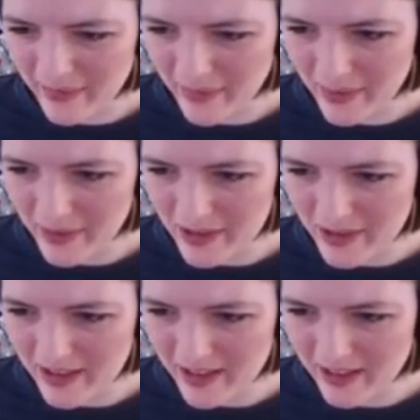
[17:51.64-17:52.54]
What was your
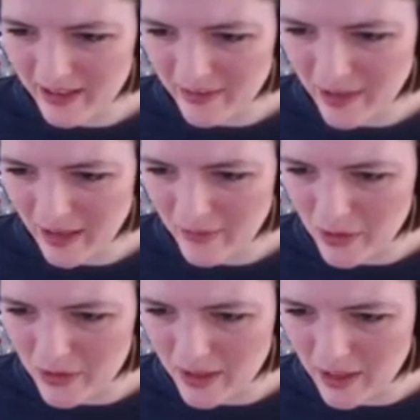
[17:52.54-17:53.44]
skill? You have no
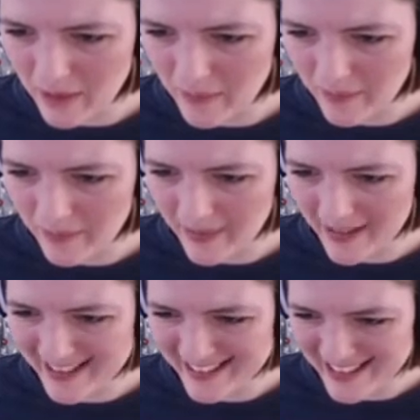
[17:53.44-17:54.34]
skill.
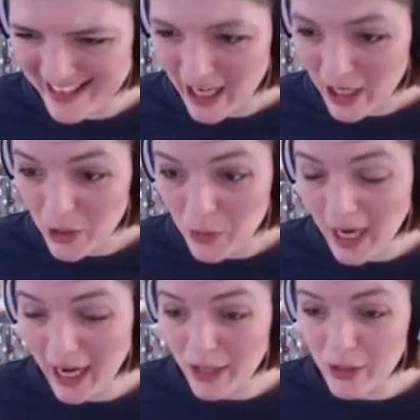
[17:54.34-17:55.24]
You
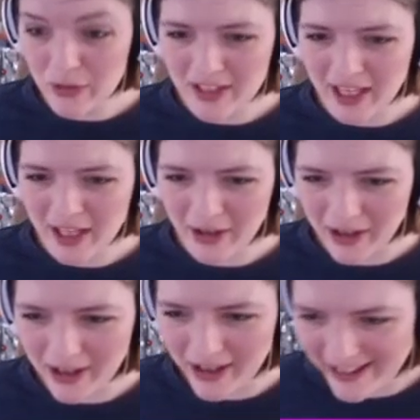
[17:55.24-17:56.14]
got no skill,
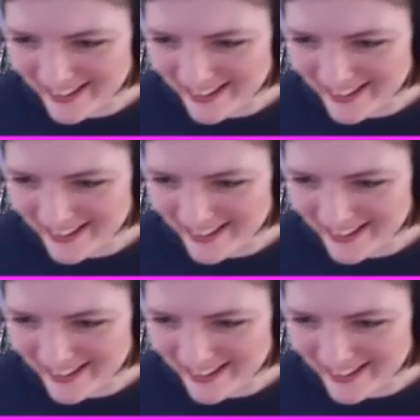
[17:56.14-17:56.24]
girl!